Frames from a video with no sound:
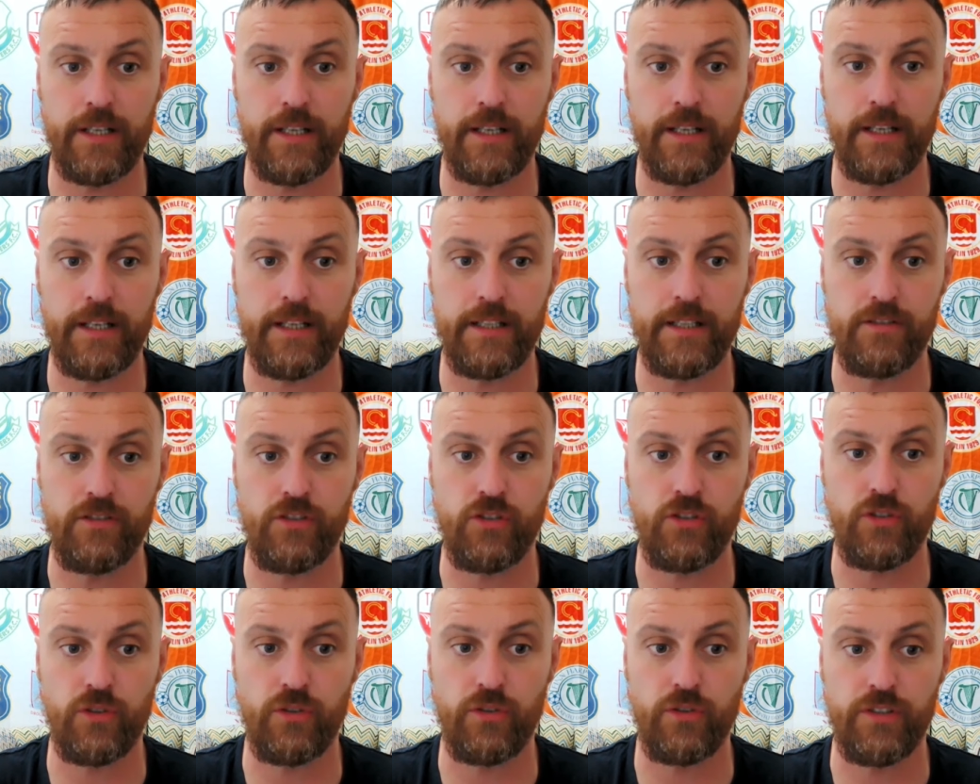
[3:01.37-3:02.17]
United
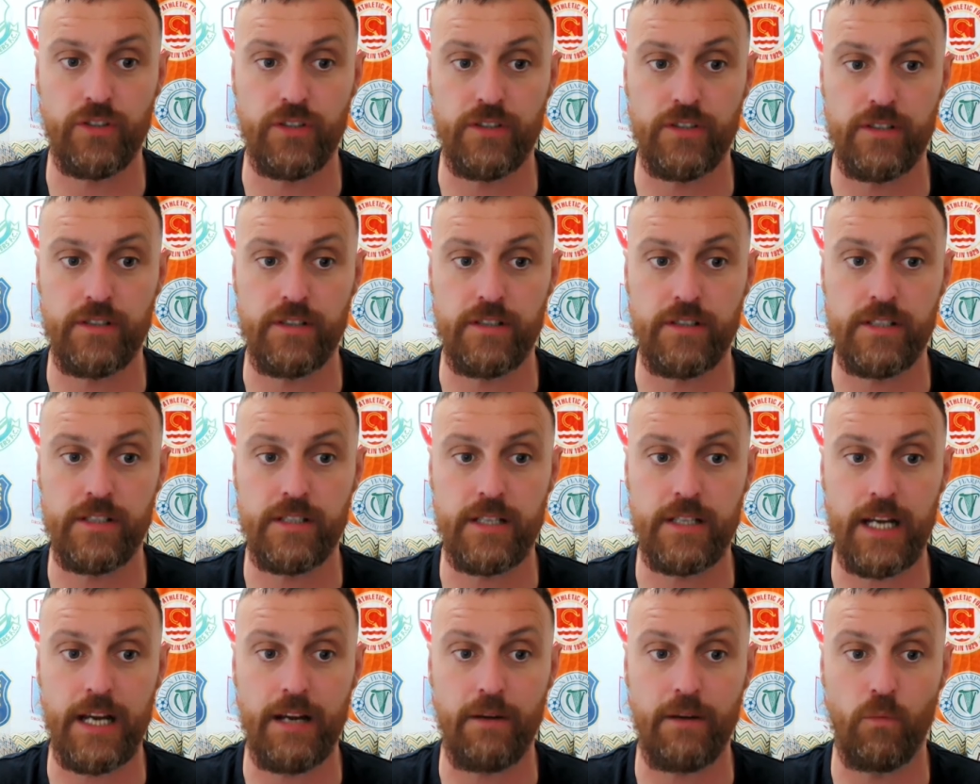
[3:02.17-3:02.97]
instructions
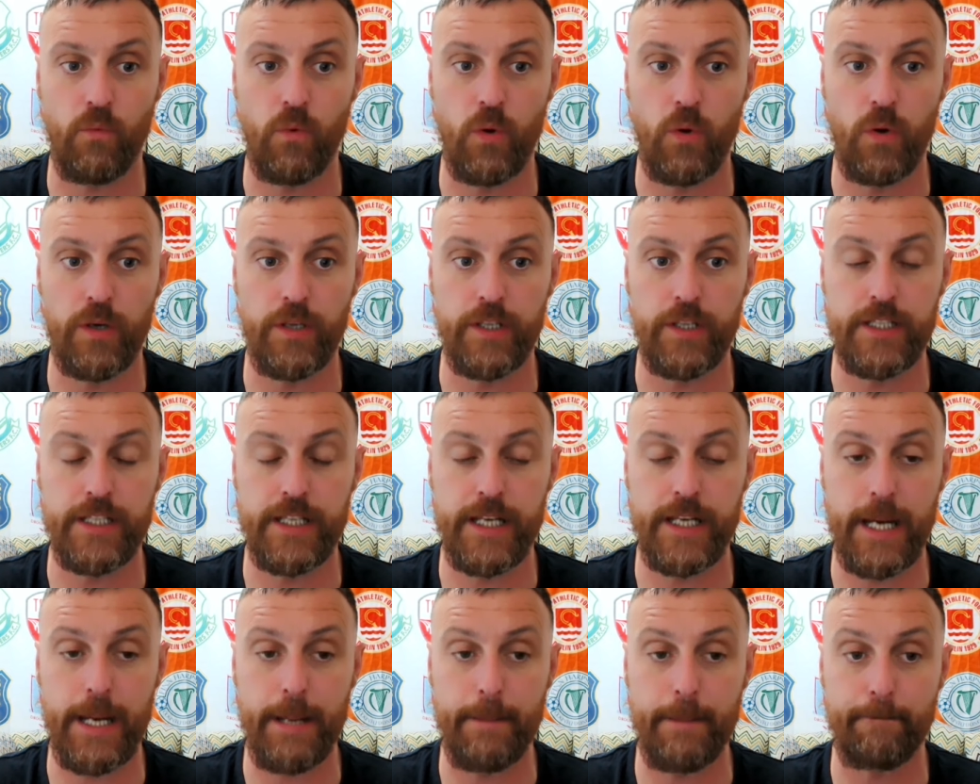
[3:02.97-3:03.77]
that would
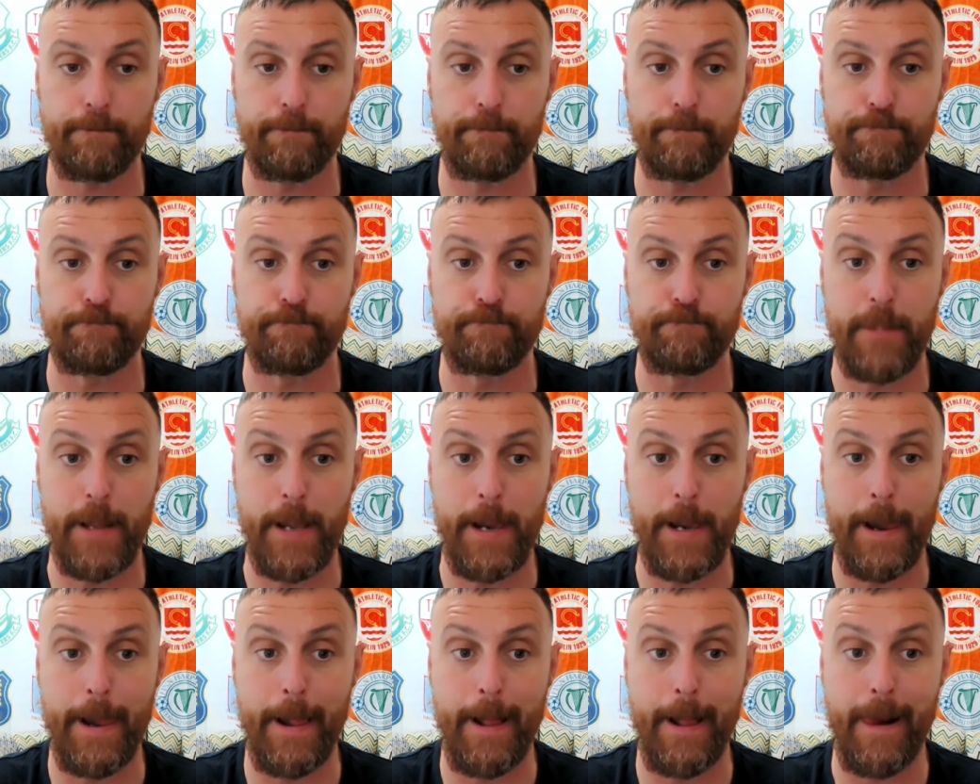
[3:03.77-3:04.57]

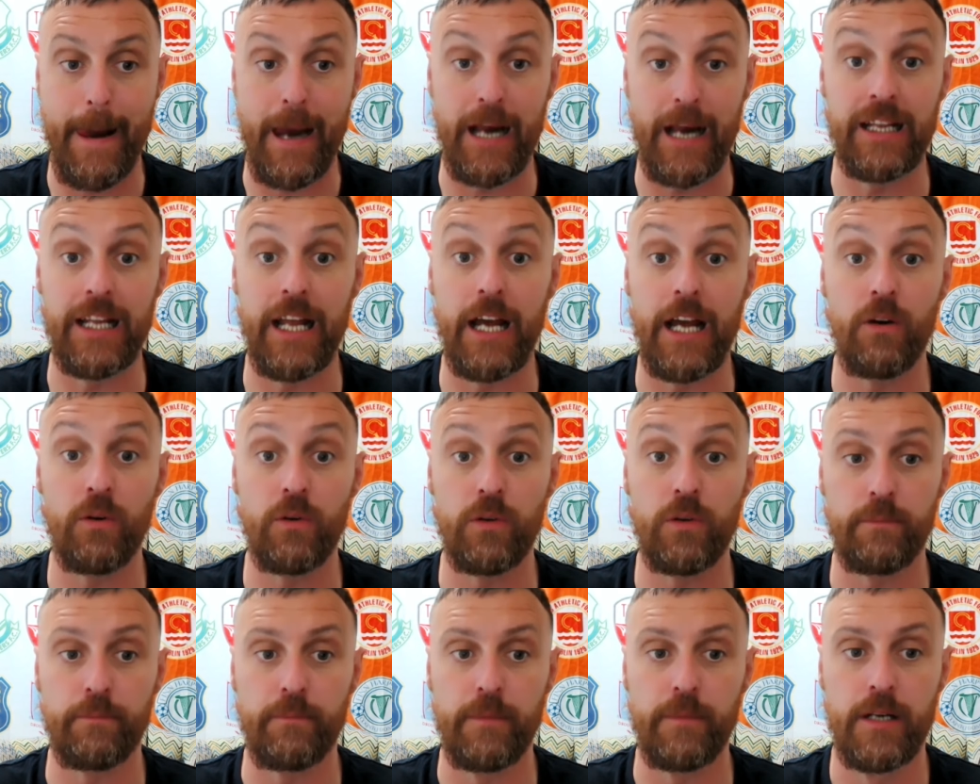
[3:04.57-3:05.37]
allow
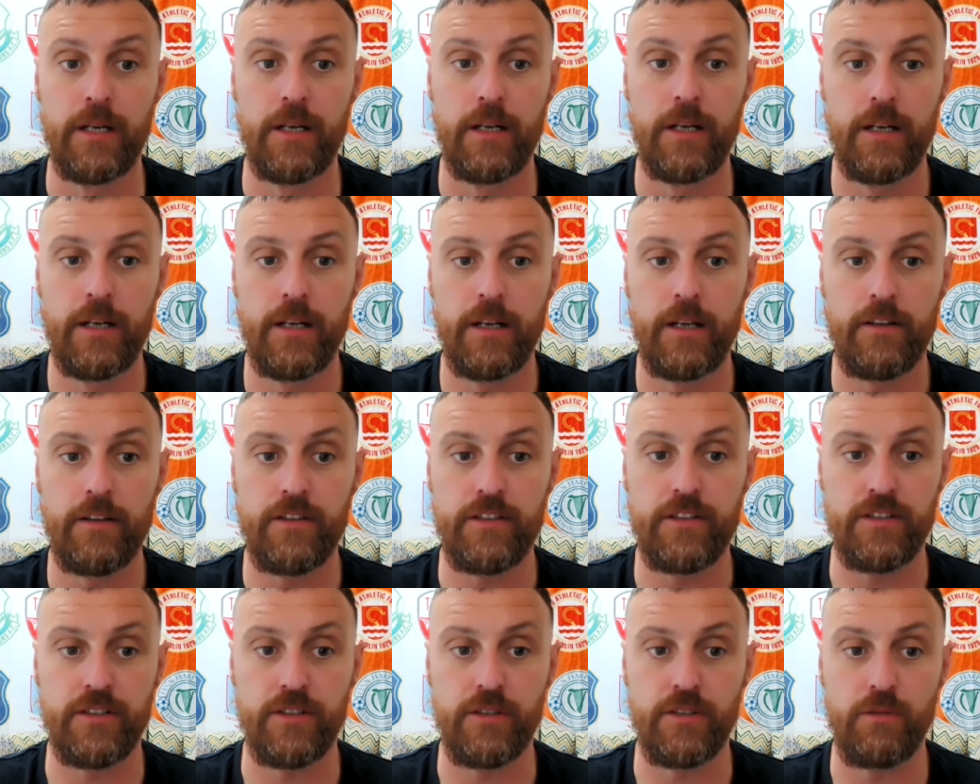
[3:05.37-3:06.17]
them
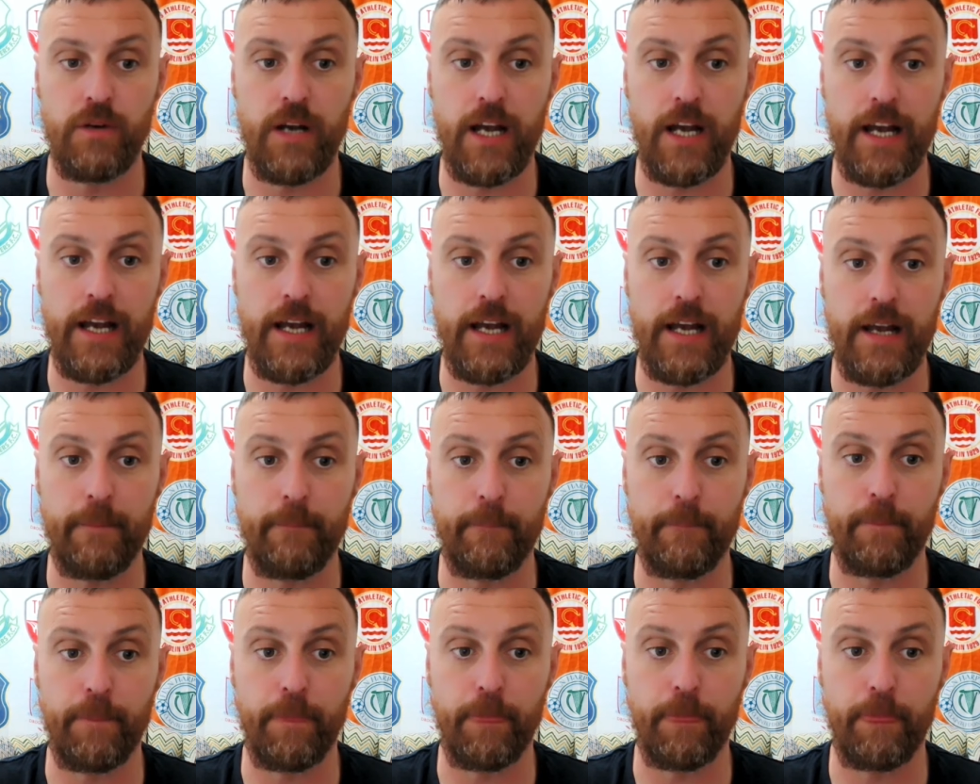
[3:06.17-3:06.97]

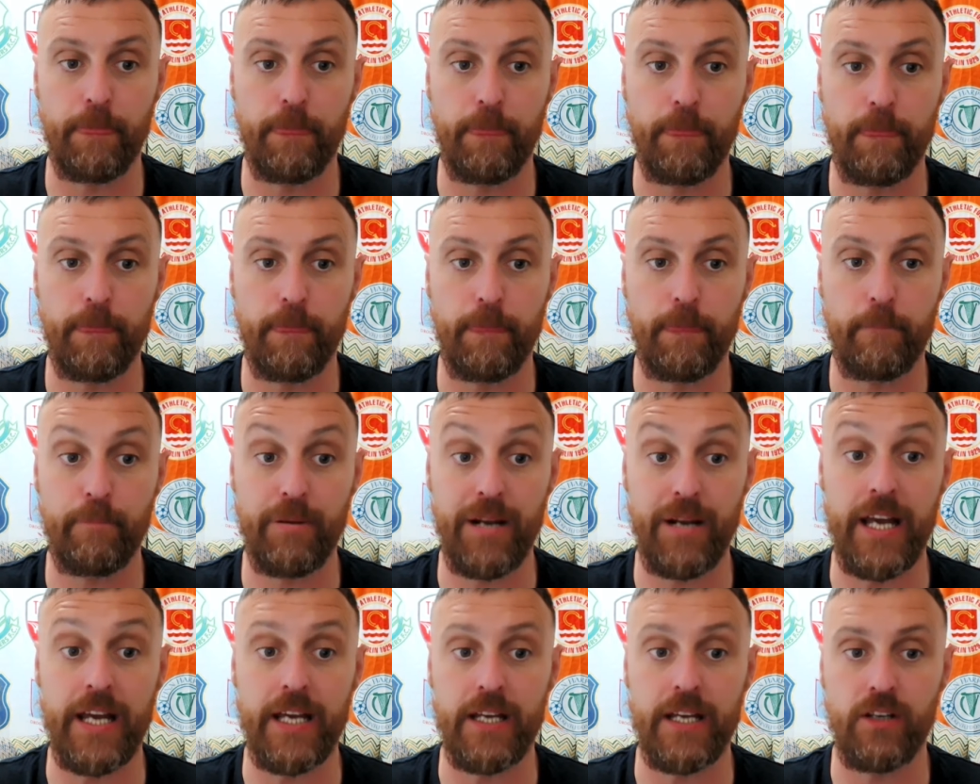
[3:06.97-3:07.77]
to
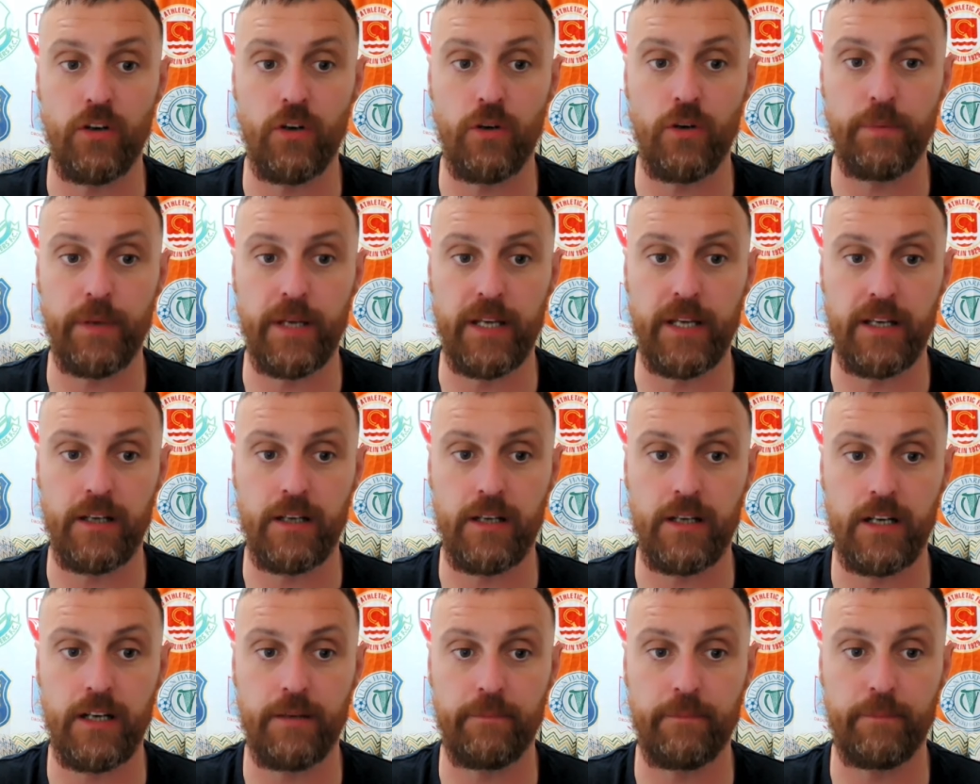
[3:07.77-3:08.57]
play in European
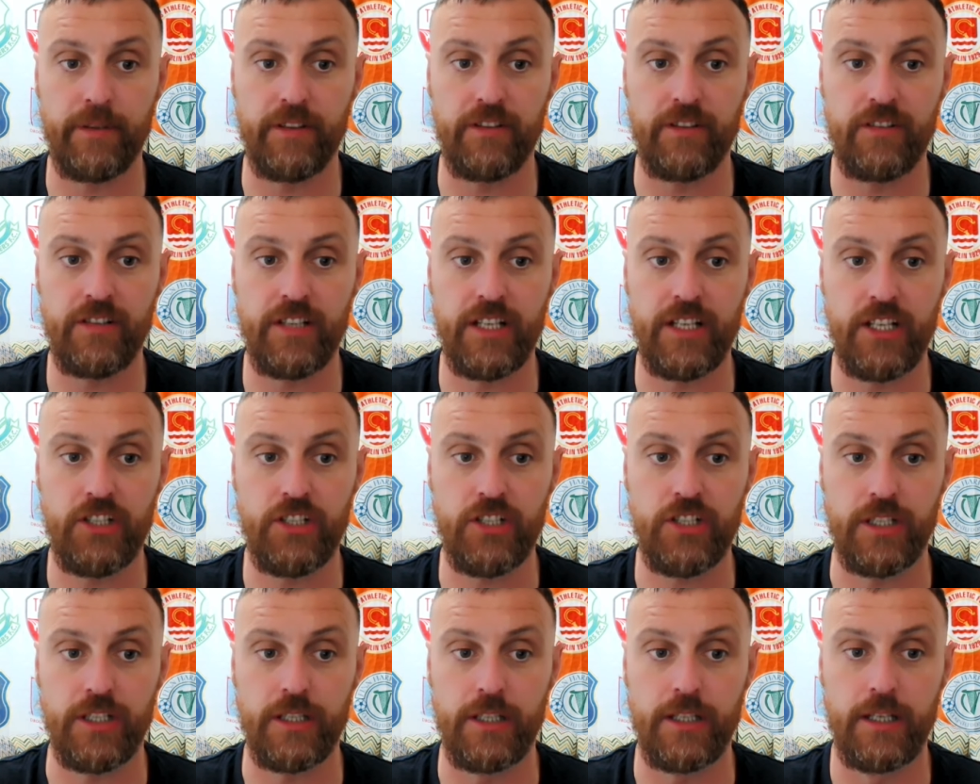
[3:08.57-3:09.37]

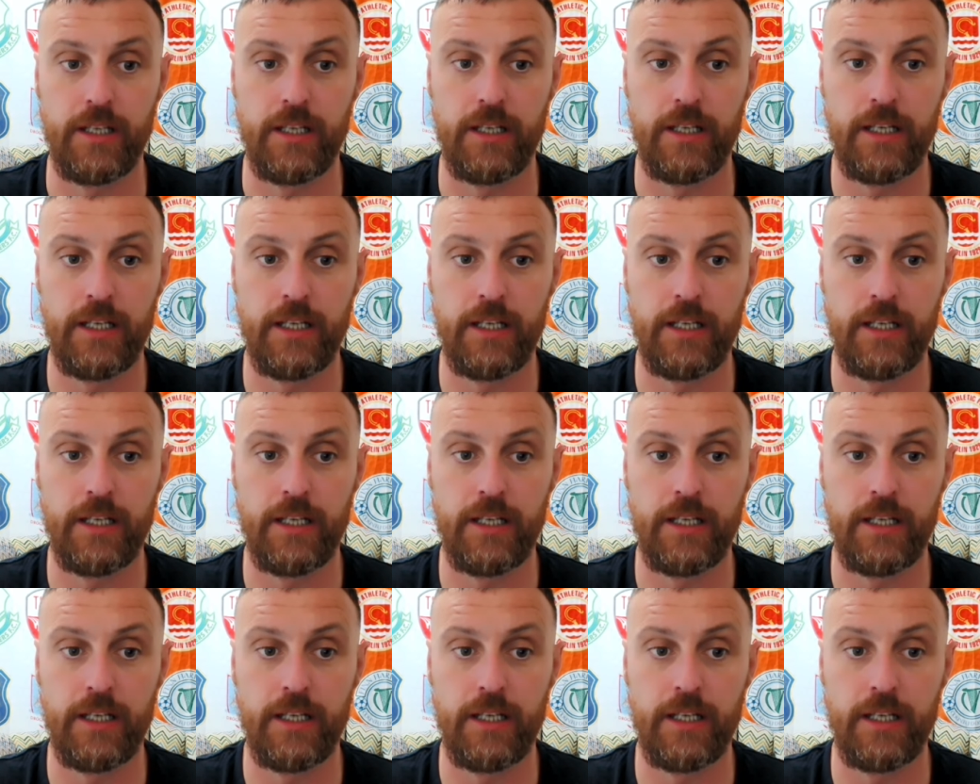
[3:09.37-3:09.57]
competition.